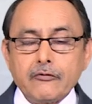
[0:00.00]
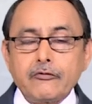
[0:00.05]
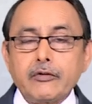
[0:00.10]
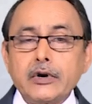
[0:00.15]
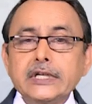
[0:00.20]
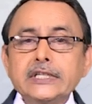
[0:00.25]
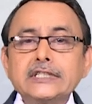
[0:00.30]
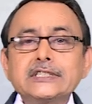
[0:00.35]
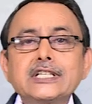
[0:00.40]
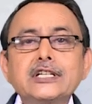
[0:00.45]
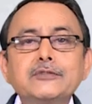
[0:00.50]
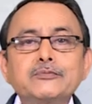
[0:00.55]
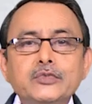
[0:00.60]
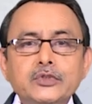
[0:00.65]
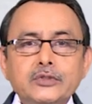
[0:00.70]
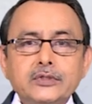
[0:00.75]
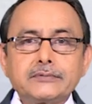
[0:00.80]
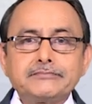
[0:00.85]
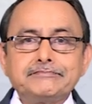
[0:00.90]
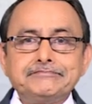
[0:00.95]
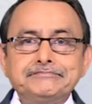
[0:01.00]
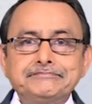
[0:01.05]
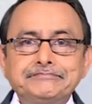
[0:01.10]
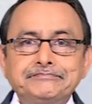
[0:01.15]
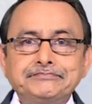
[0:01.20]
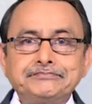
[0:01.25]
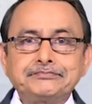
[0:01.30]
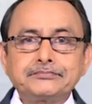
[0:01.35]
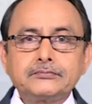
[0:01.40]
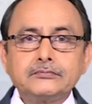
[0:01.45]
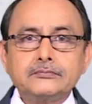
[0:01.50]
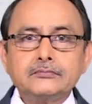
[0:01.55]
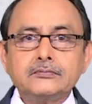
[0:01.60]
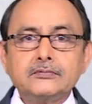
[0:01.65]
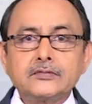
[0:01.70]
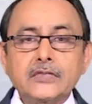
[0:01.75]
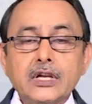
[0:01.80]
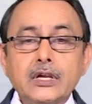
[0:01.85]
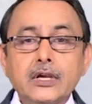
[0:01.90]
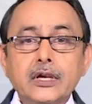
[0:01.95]
For example,
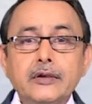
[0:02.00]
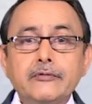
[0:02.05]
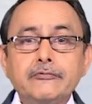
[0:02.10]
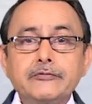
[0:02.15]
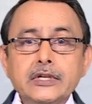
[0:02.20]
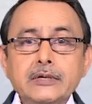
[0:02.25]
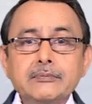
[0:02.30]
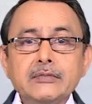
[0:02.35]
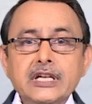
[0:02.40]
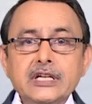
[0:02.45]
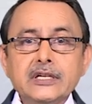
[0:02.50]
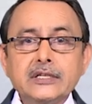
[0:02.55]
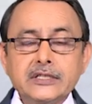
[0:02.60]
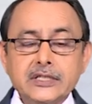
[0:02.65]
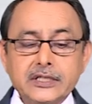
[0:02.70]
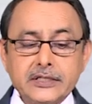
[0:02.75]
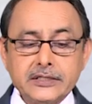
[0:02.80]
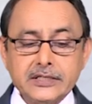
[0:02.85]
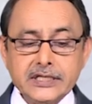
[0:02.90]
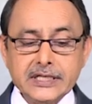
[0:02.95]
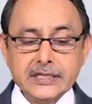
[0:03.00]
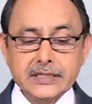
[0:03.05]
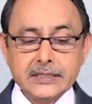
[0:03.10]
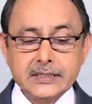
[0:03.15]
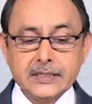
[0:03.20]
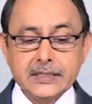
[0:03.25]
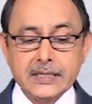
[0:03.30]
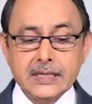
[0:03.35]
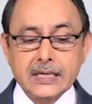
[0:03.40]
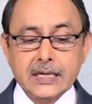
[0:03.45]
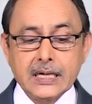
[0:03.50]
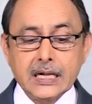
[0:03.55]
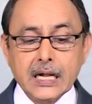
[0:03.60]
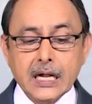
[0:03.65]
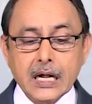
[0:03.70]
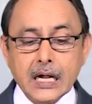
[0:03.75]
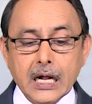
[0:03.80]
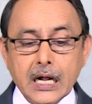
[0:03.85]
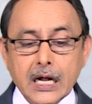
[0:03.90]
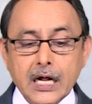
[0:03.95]
we may understand
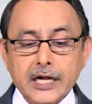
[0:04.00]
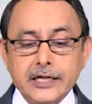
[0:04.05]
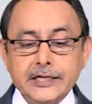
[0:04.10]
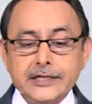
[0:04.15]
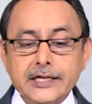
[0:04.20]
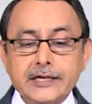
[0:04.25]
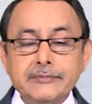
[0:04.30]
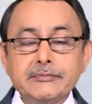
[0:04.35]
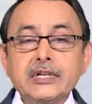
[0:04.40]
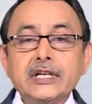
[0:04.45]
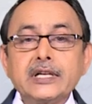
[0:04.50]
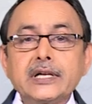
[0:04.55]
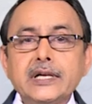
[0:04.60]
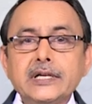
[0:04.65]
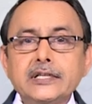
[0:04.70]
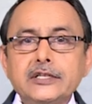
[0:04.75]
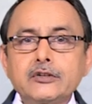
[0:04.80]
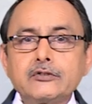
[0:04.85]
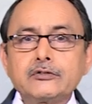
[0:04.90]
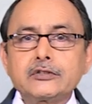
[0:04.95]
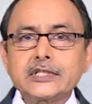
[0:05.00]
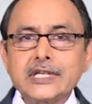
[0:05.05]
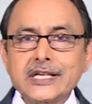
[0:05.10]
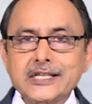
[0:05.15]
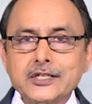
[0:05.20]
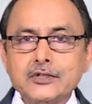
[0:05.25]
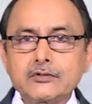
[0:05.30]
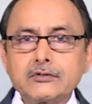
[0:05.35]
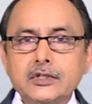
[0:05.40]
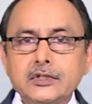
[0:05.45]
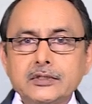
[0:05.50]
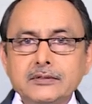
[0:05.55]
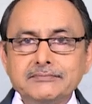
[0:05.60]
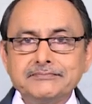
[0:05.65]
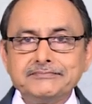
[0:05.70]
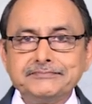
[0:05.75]
I am a heterosexual,